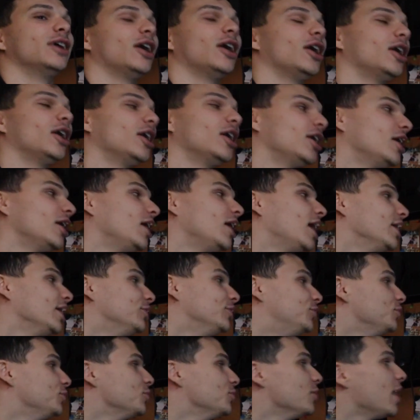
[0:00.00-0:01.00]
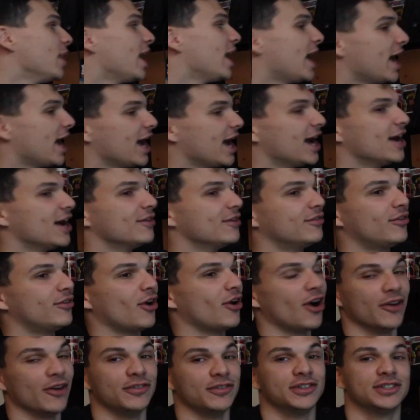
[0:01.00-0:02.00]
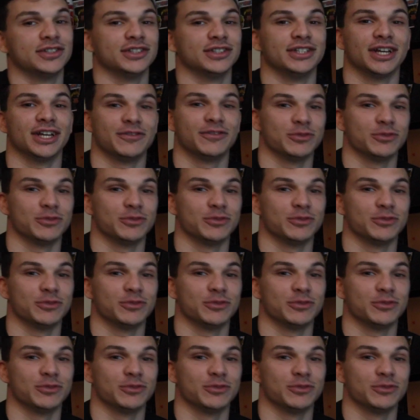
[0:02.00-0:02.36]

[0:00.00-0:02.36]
I do have, obviously,